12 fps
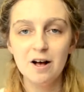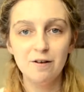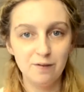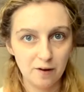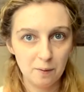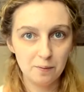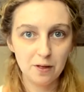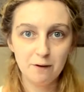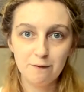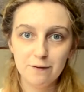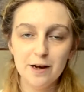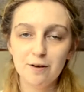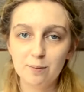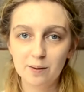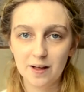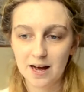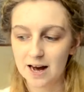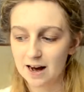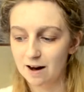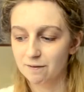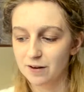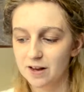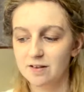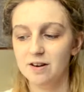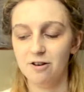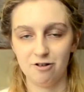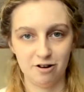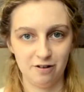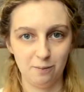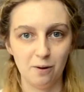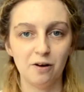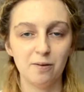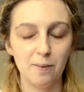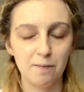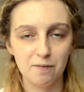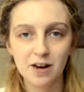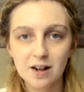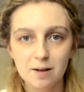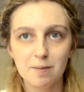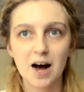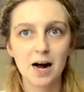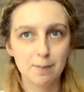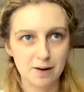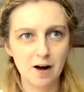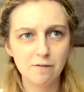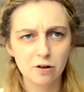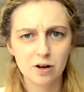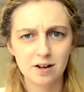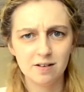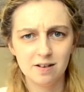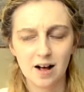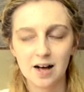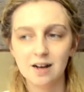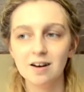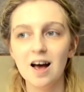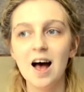So the first one I have is an interesting one because I've been reading the back and having a look inside,